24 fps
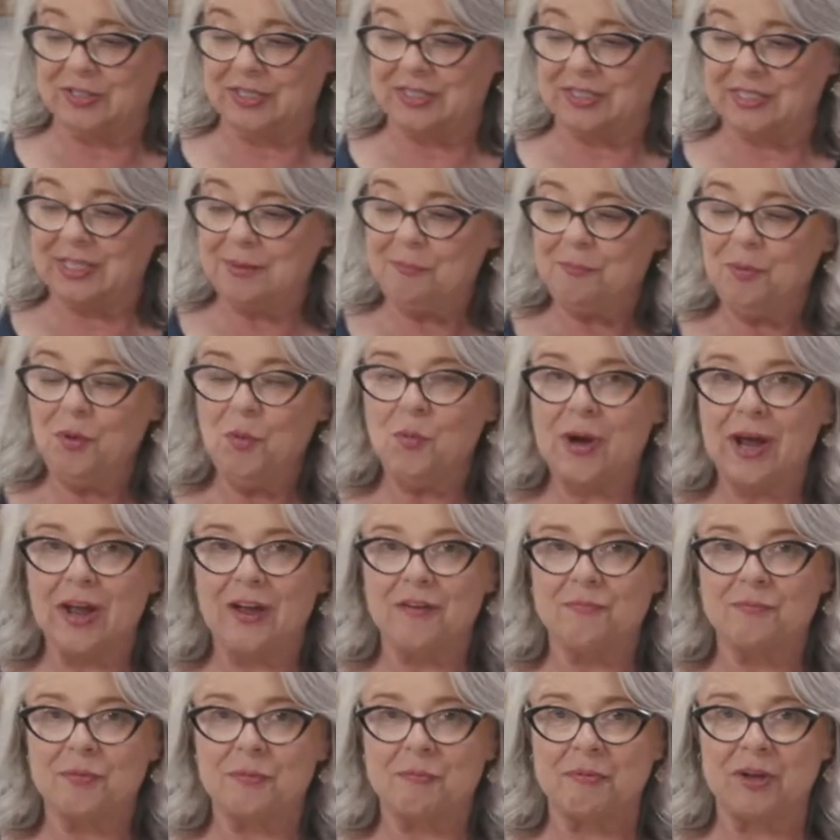simple way
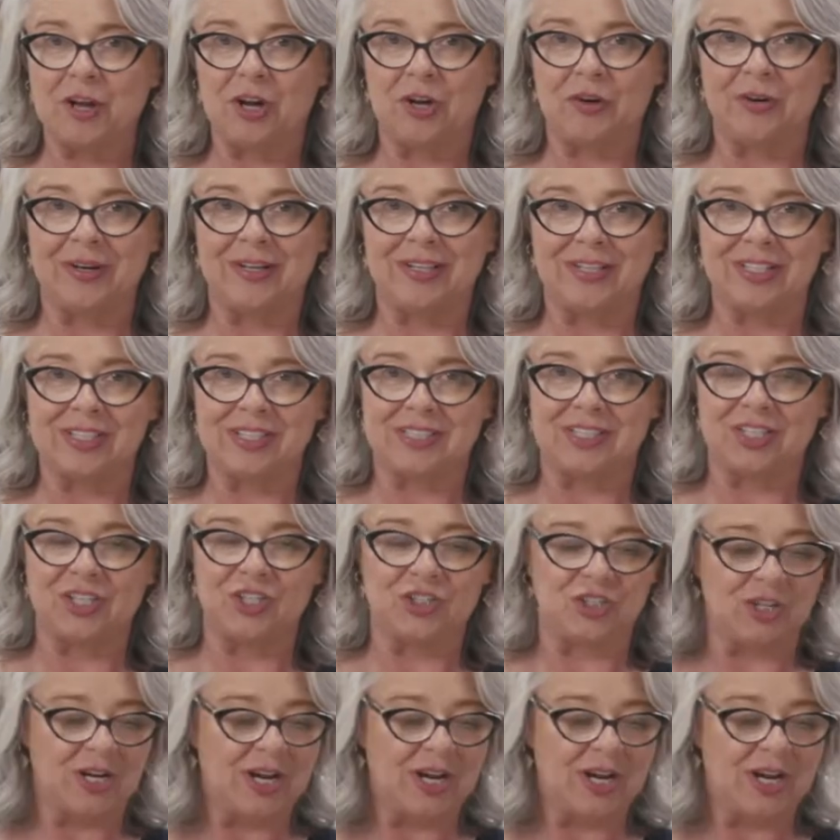of preparing this dish